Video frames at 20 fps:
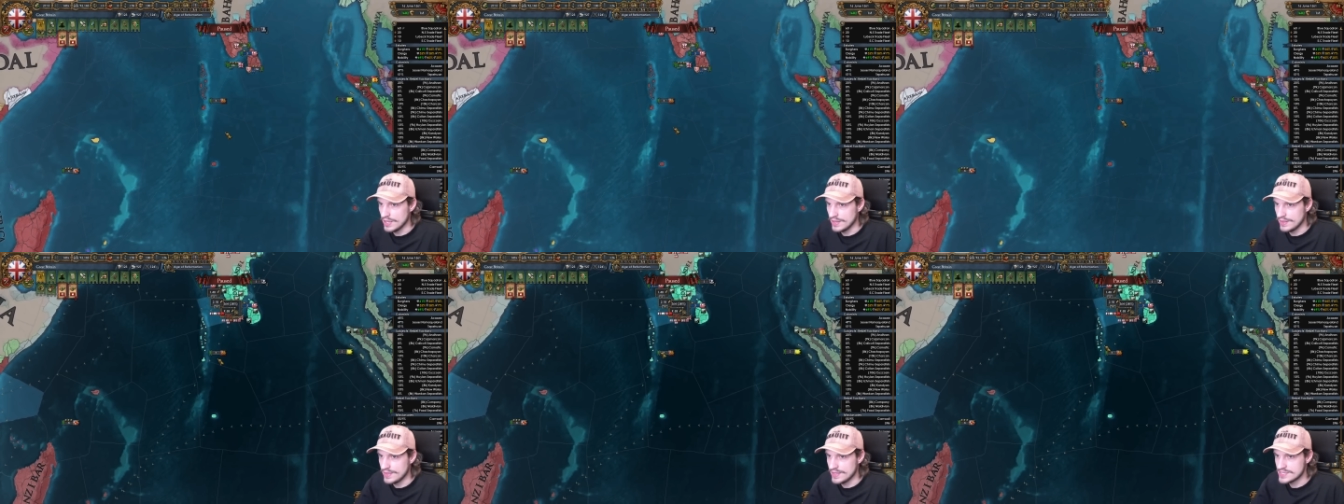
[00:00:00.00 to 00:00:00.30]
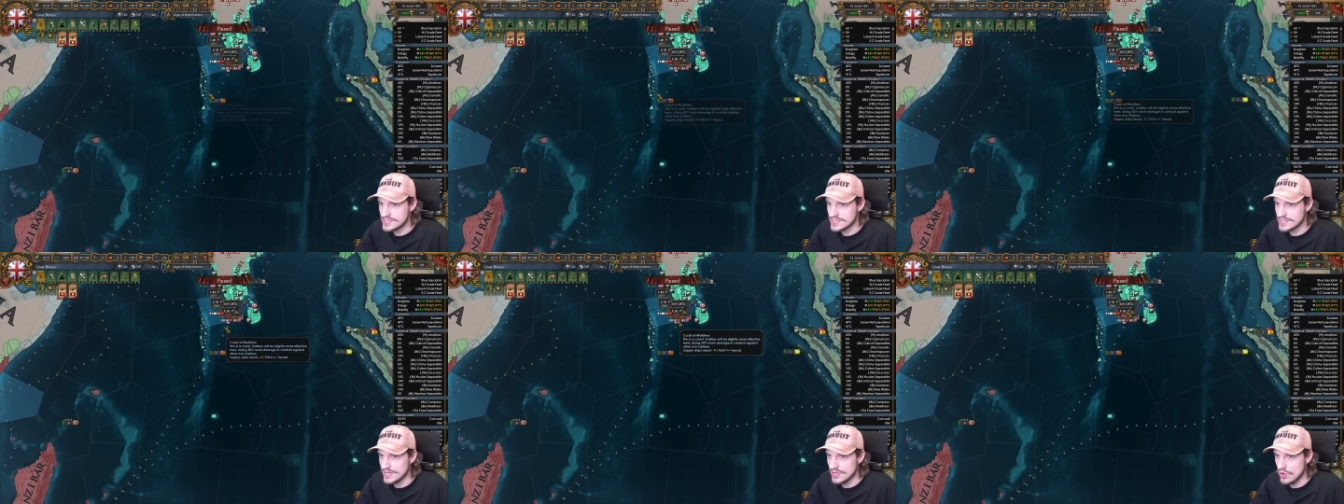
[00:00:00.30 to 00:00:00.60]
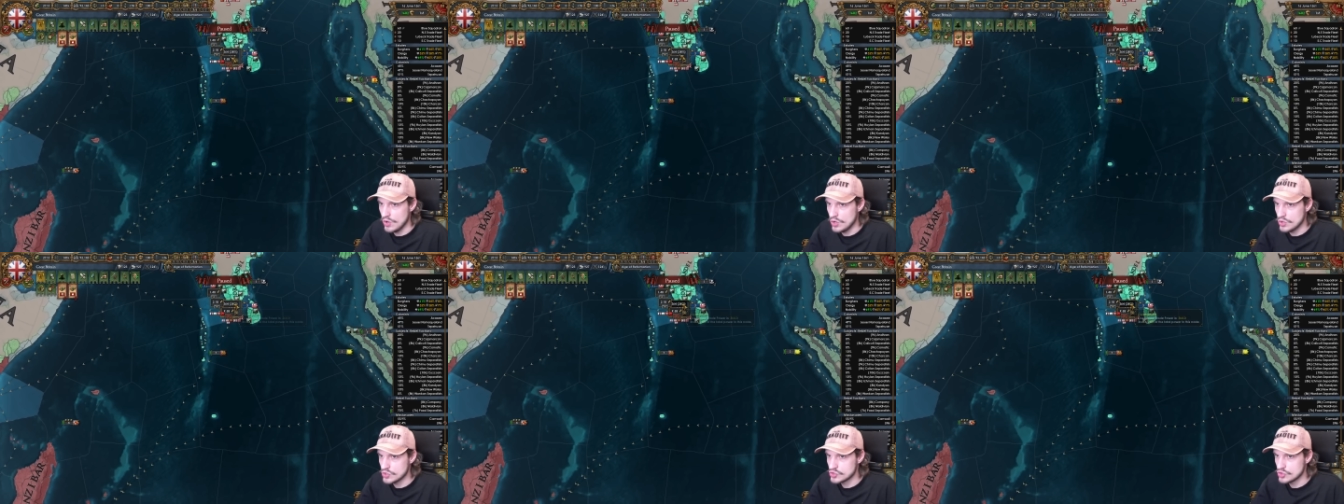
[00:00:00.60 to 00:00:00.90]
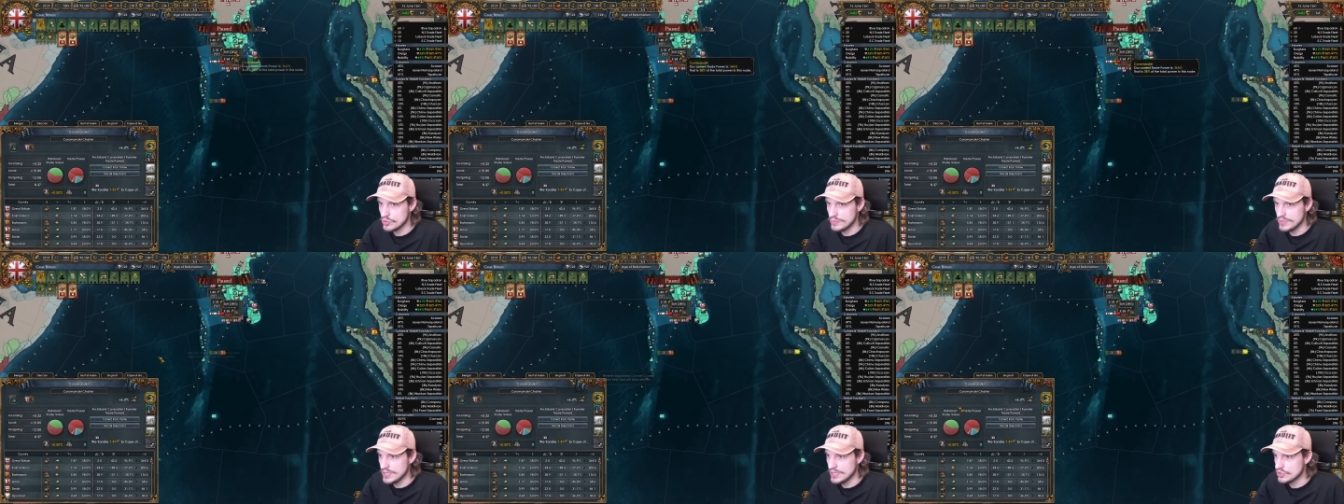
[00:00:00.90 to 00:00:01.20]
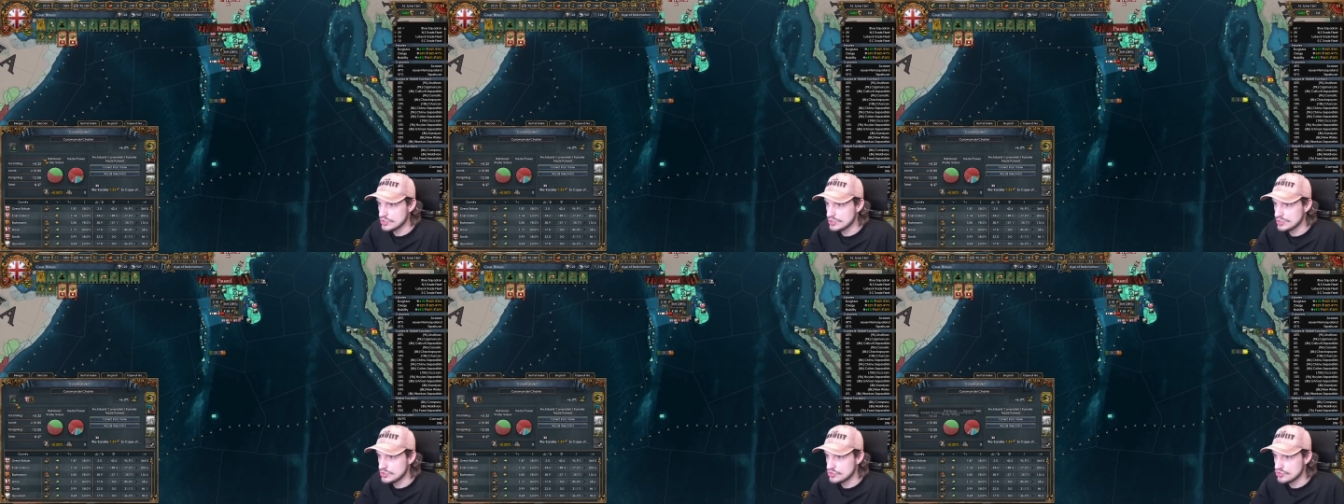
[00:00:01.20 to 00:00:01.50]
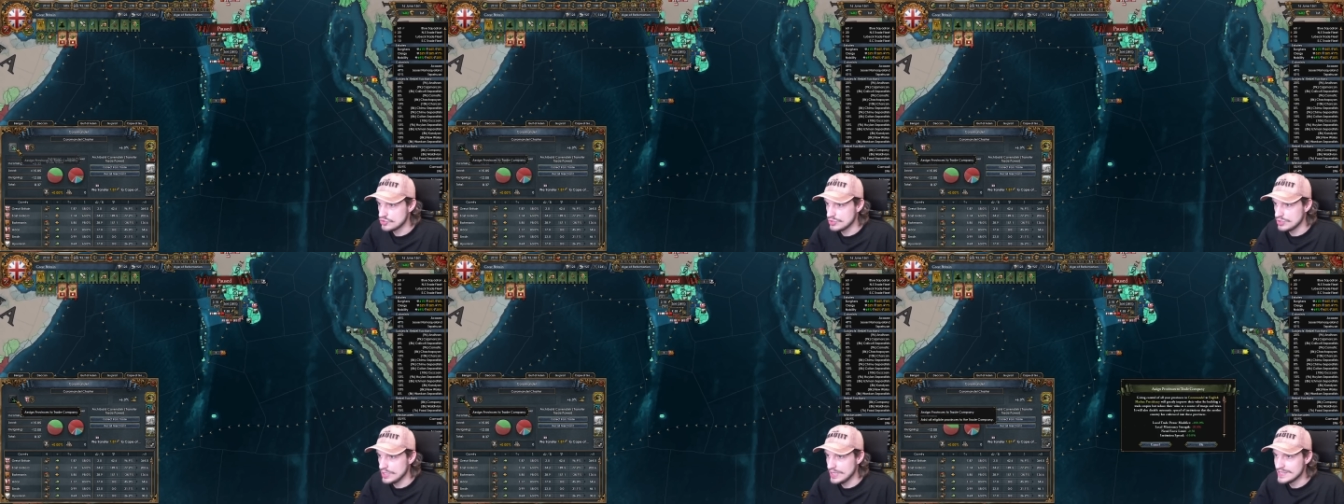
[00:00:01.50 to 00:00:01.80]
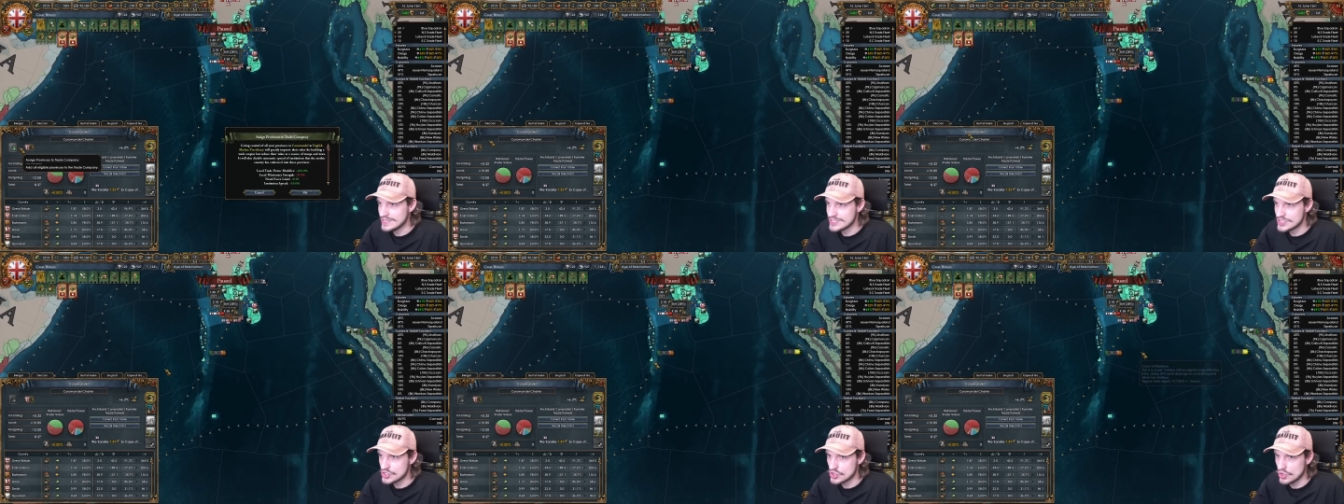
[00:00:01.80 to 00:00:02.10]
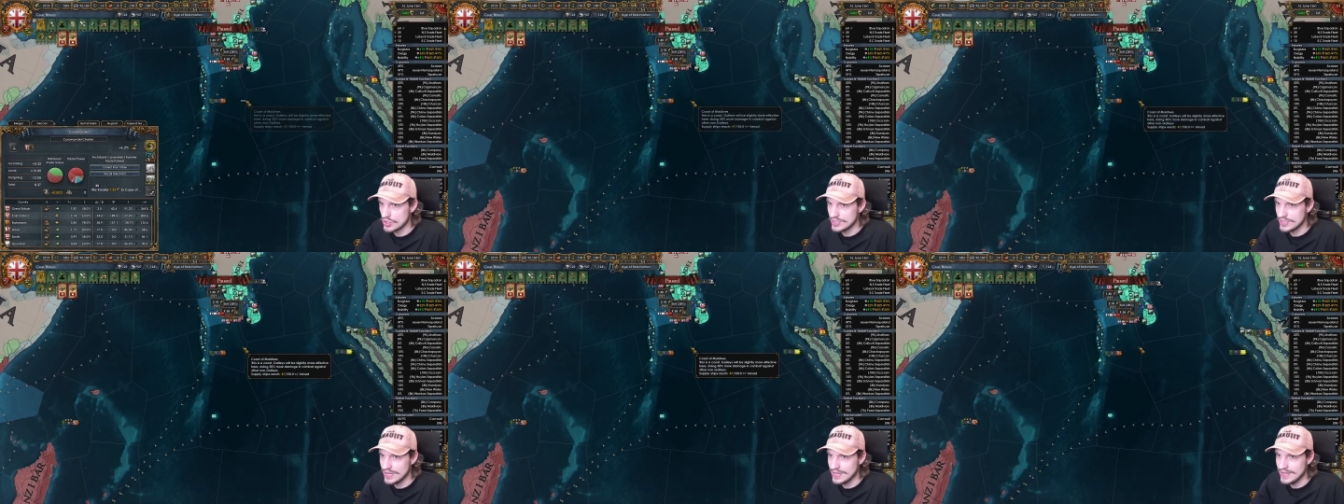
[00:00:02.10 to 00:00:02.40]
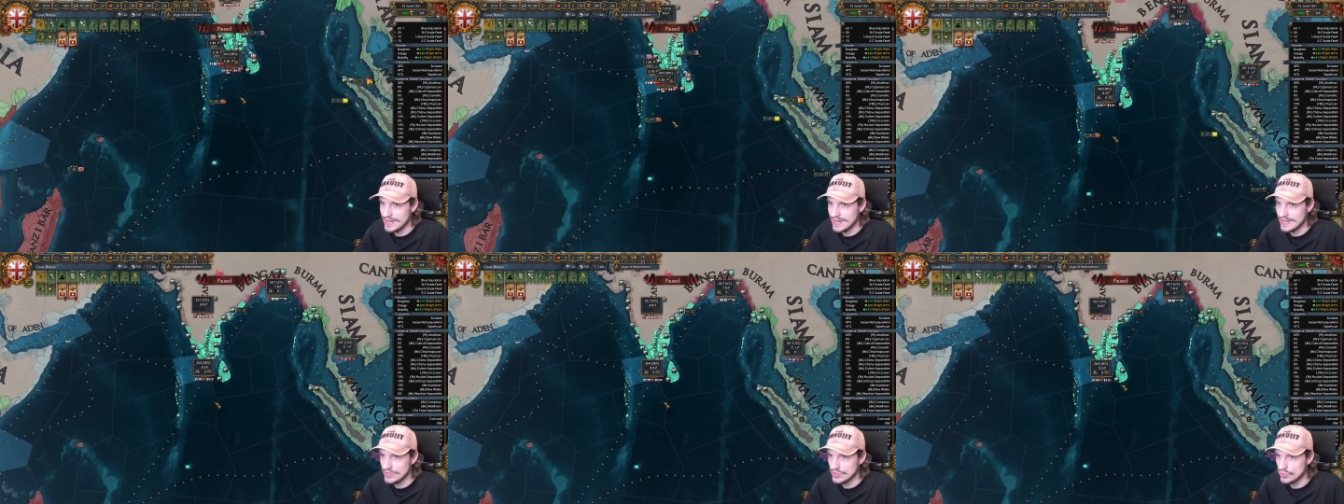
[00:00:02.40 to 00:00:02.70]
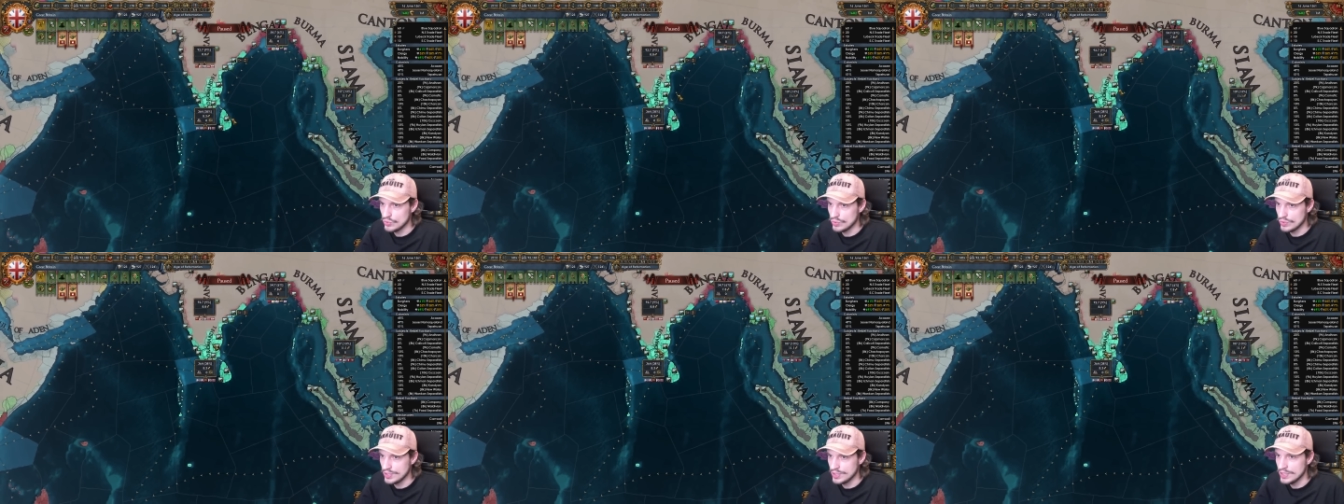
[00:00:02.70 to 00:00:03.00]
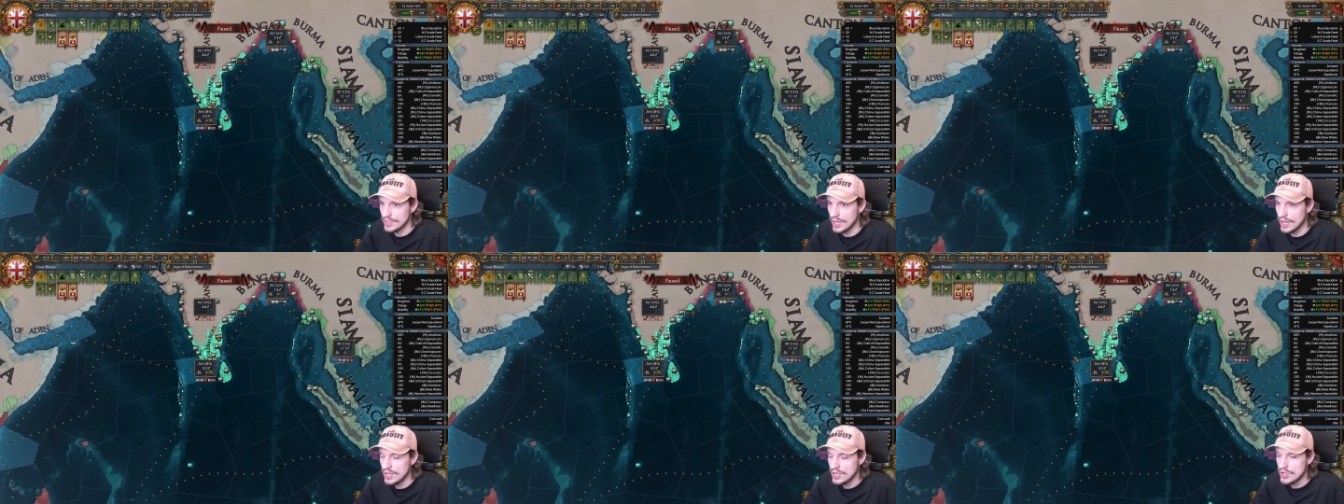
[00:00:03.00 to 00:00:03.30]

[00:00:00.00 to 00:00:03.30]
This can also be inserted into the